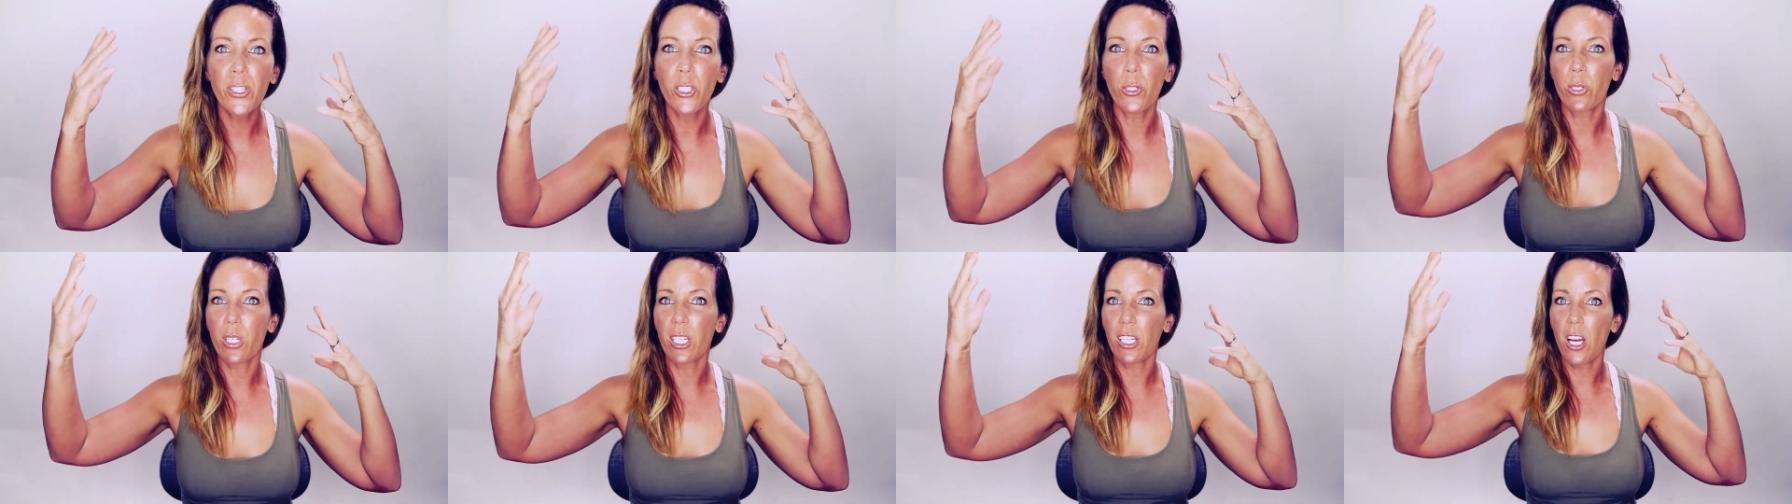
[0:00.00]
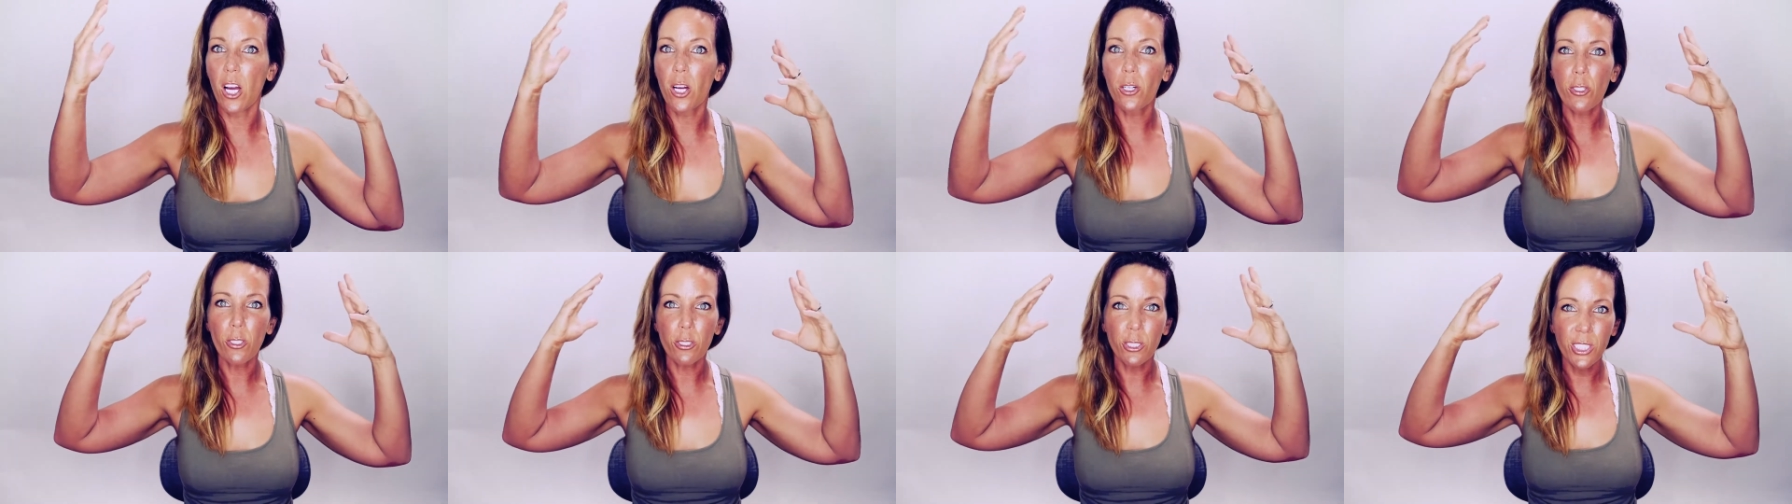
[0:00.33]
you can
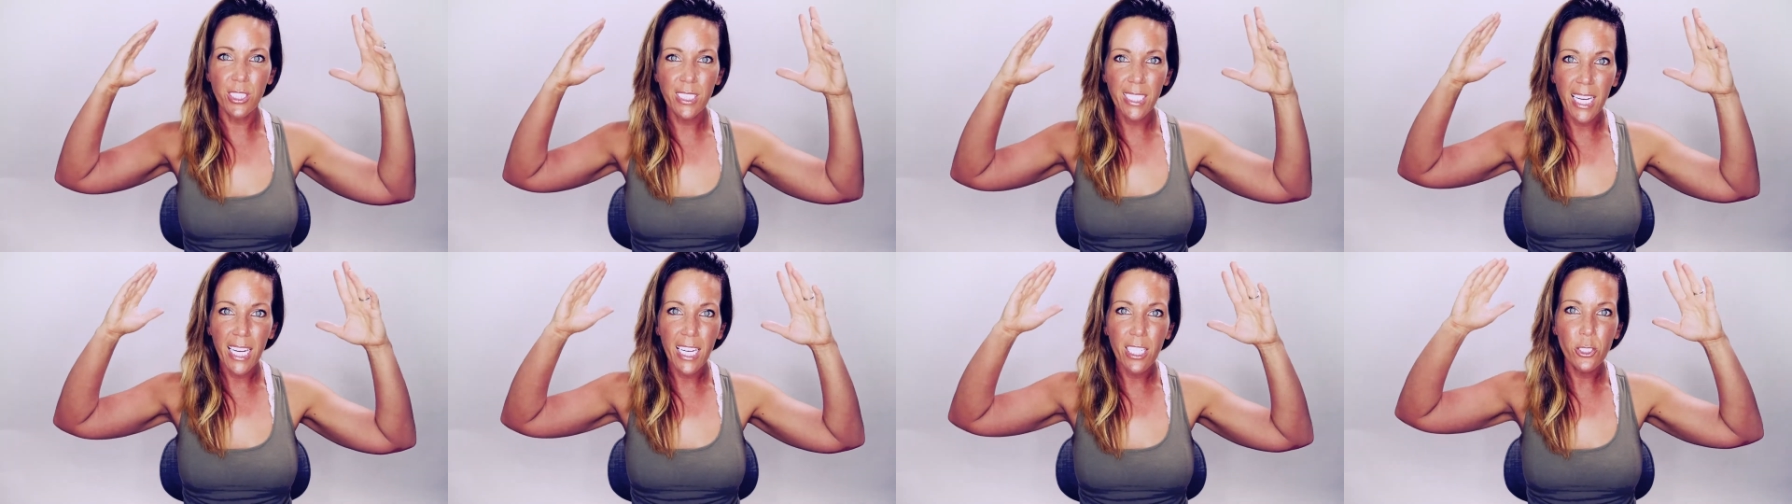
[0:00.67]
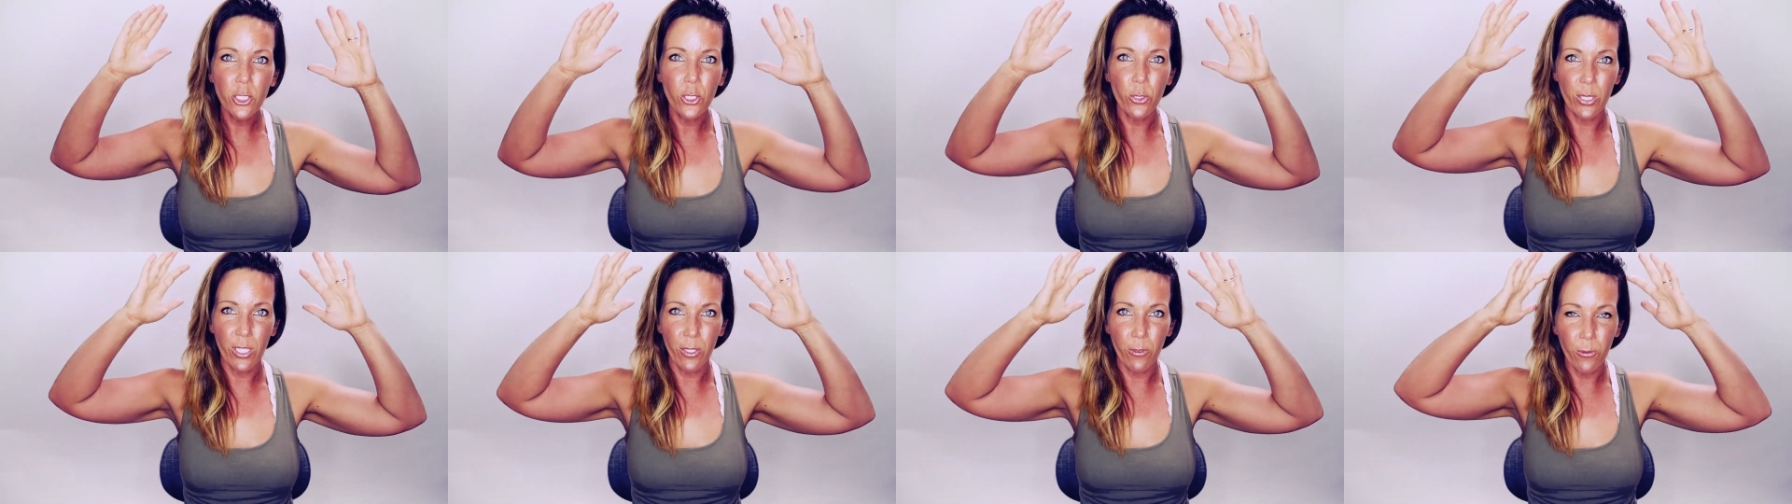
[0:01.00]

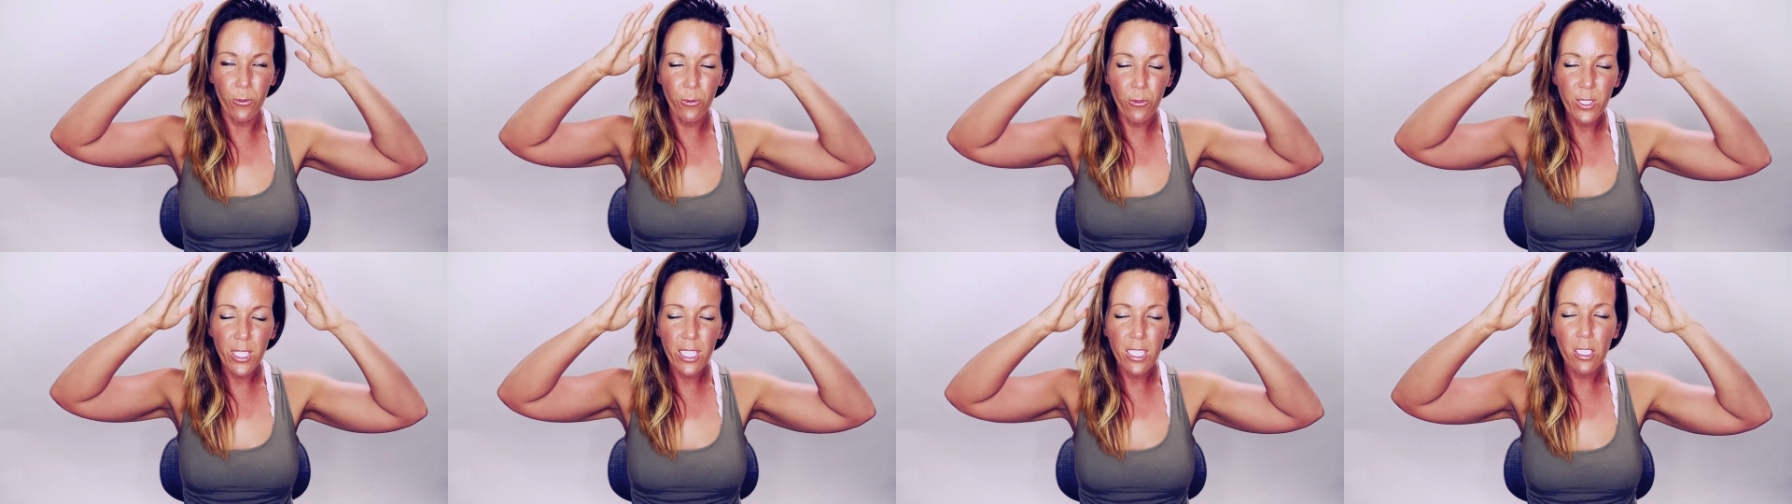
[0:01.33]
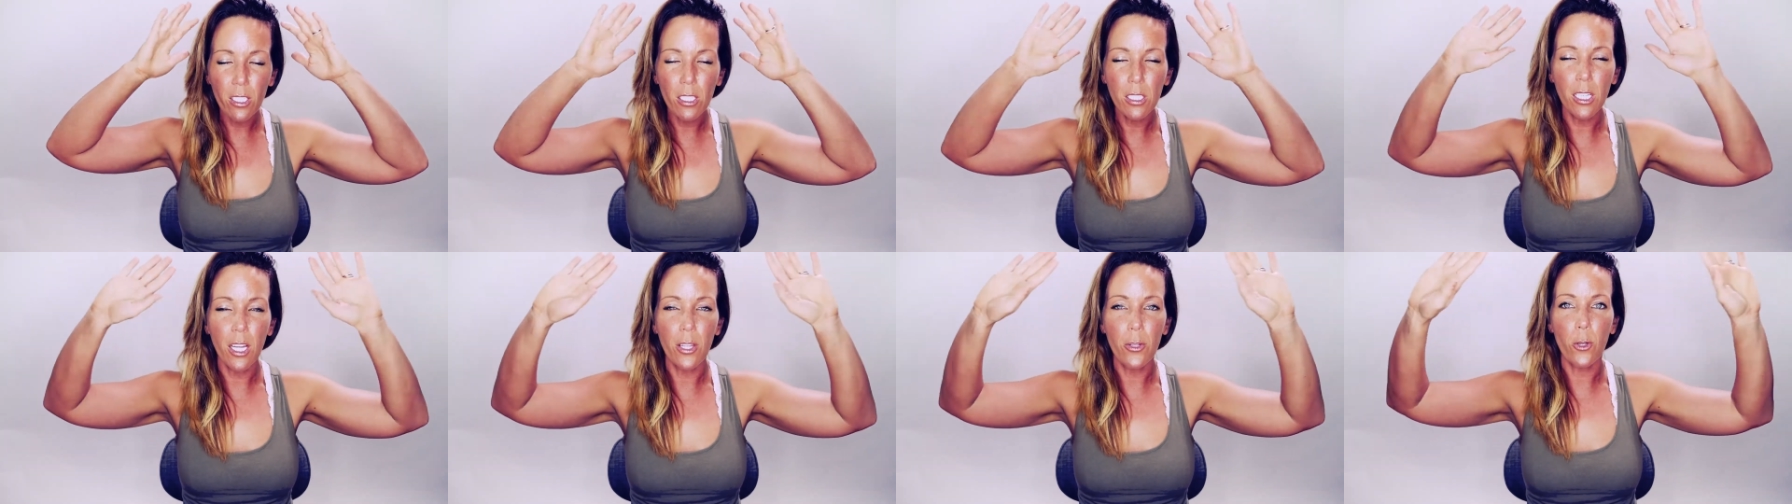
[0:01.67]
understand, you can
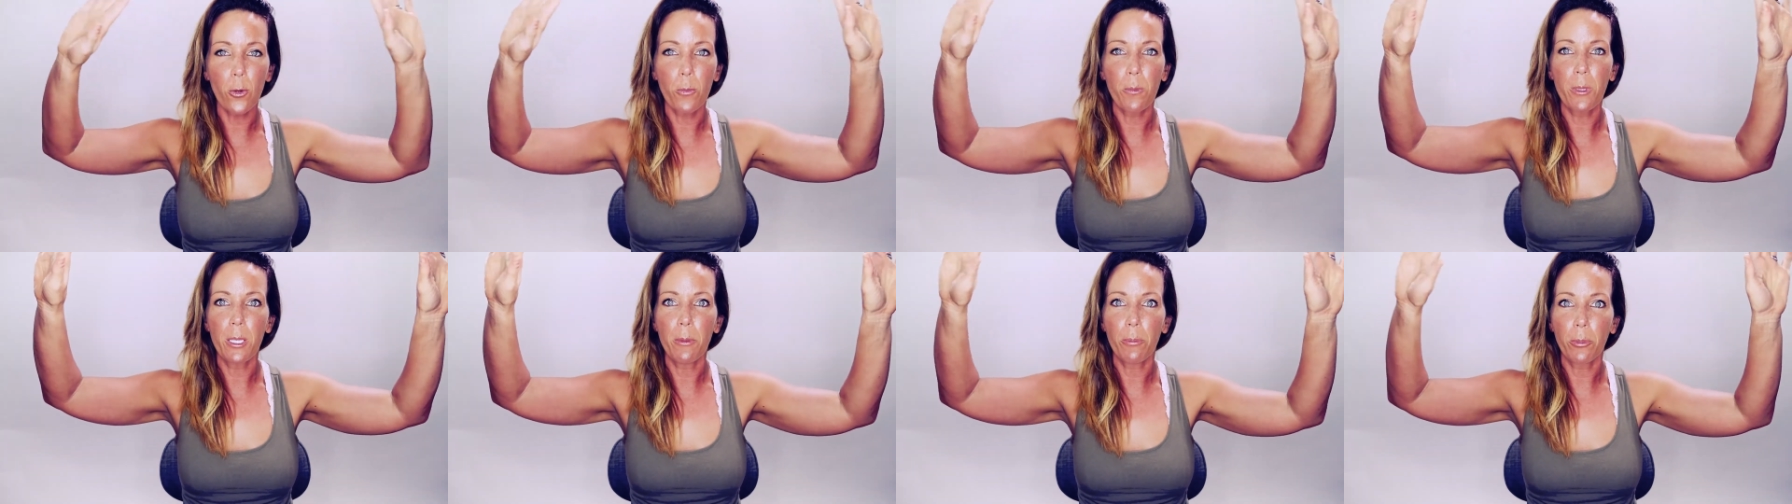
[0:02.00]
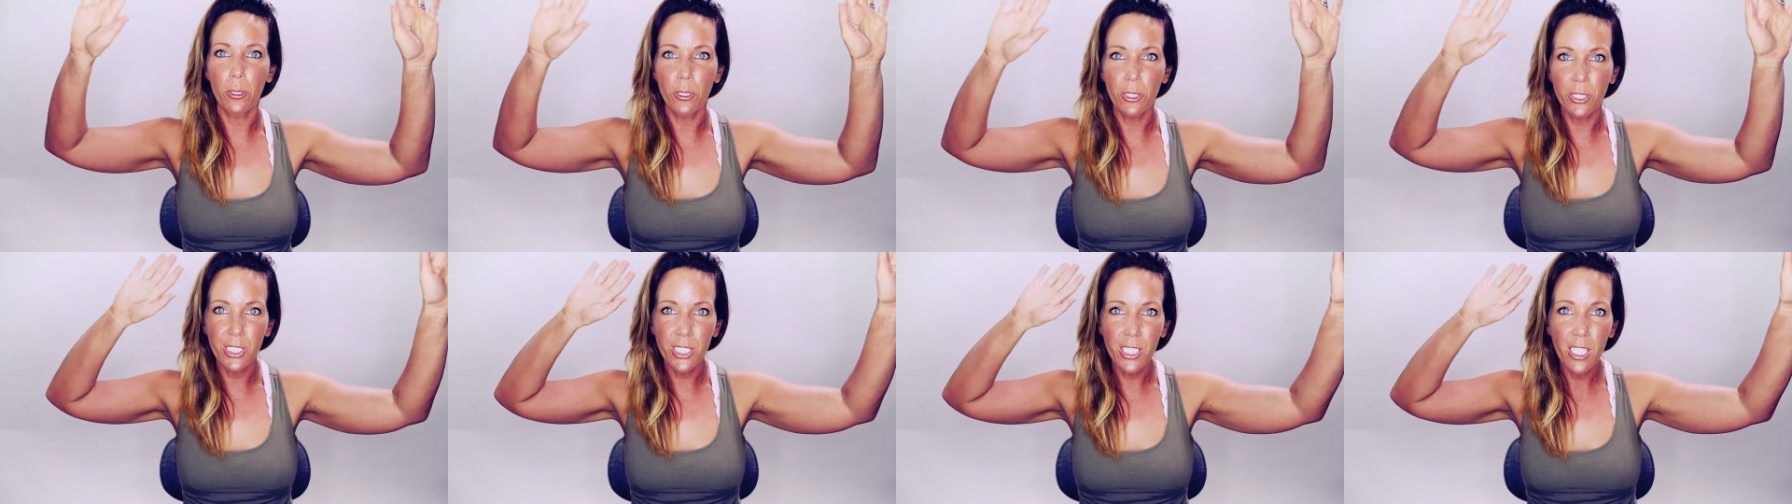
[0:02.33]
feel other
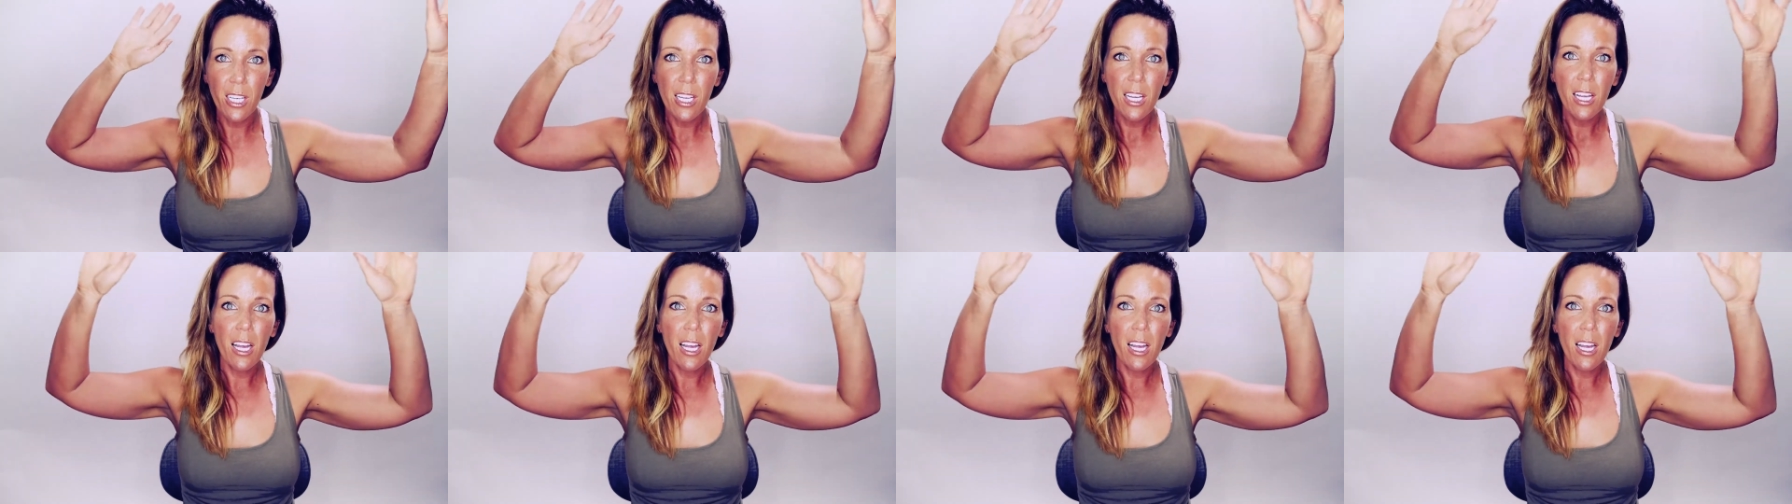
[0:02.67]
people's